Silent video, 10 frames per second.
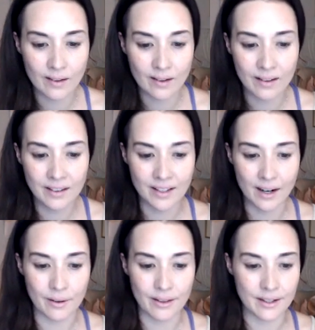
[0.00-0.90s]
Let's
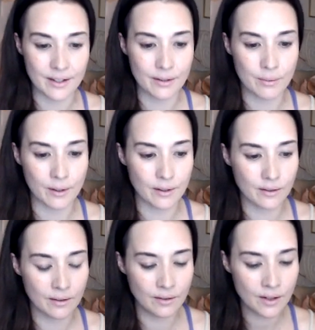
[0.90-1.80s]
start with this one.
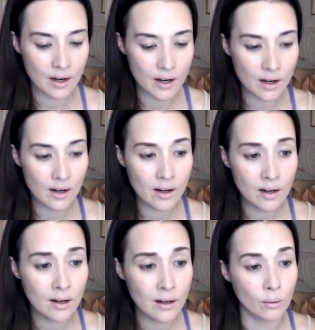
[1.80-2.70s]

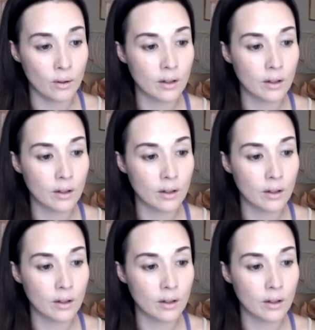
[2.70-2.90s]
No.